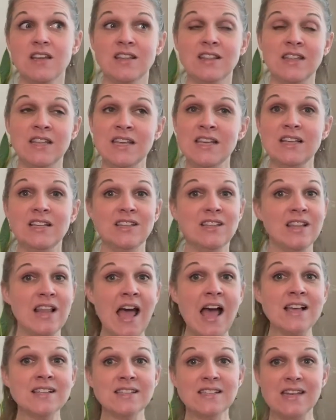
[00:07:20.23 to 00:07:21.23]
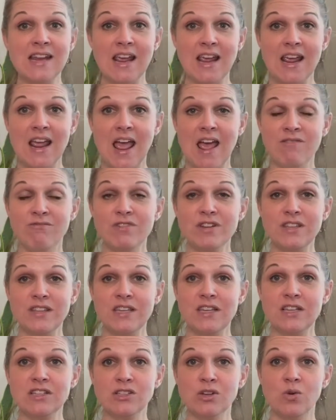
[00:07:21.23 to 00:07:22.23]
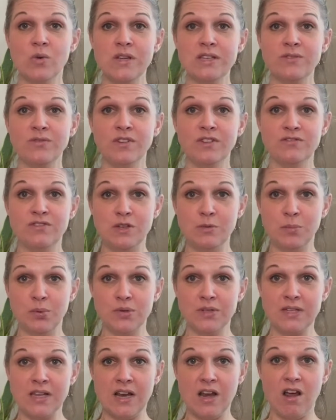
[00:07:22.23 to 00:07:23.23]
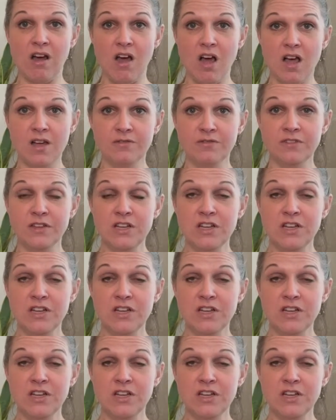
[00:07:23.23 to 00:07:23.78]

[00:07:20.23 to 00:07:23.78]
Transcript: The last day, everything is always 50% off.